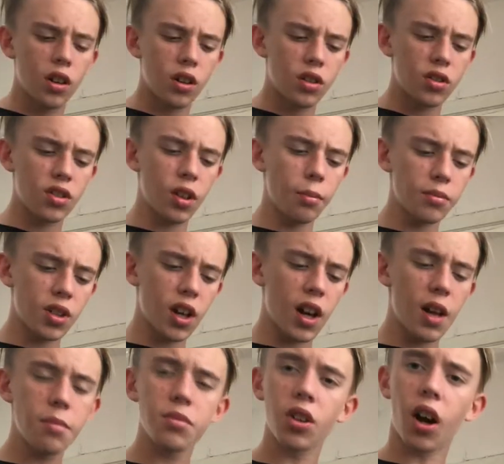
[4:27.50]

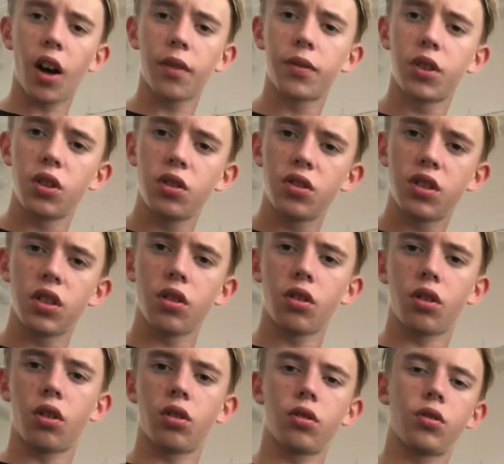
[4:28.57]
Sometimes after using your
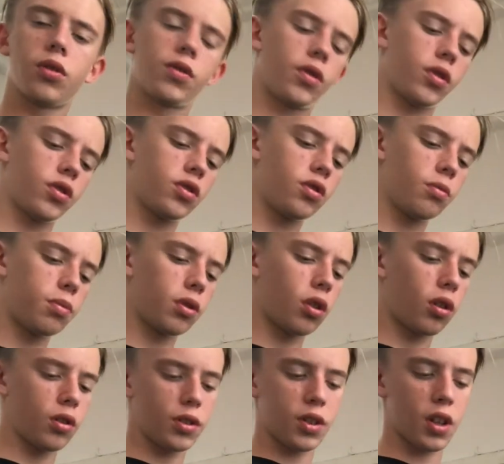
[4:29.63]
goggles for a super
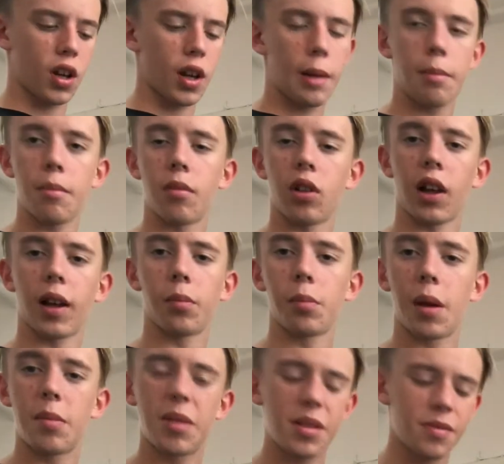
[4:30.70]
long time, like
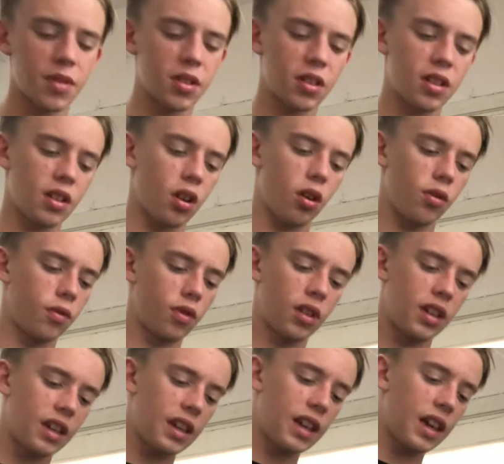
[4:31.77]
maybe even over a
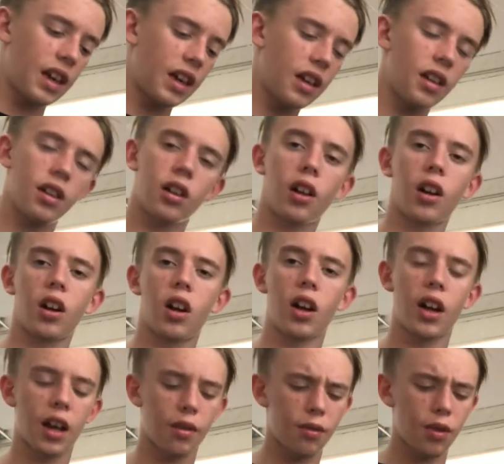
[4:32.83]
year, like I
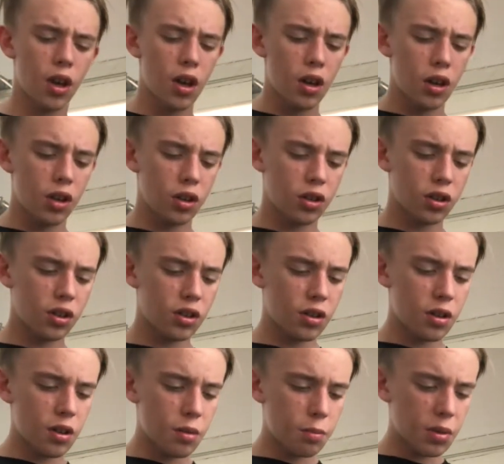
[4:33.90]
have, you
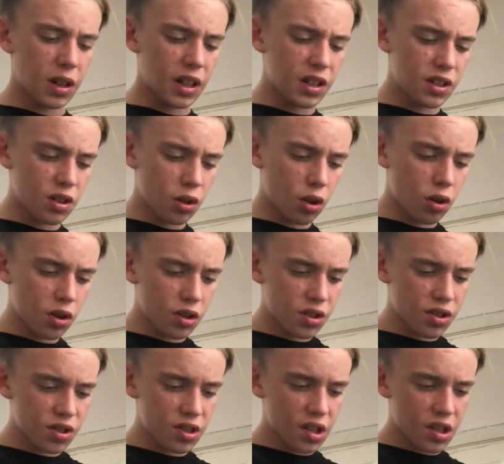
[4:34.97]
can begin to
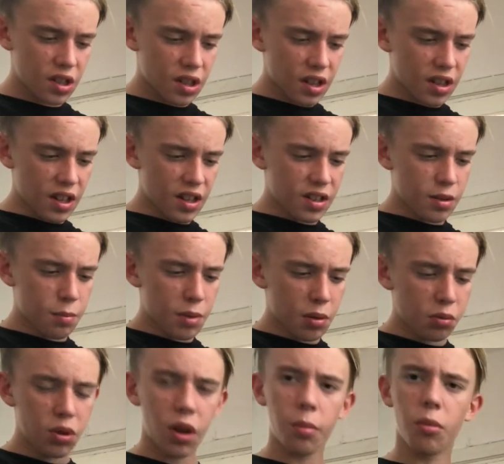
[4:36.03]
notice that there's a
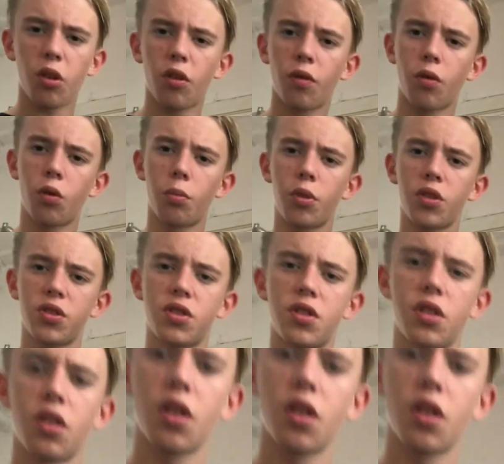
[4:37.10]
build-up of almost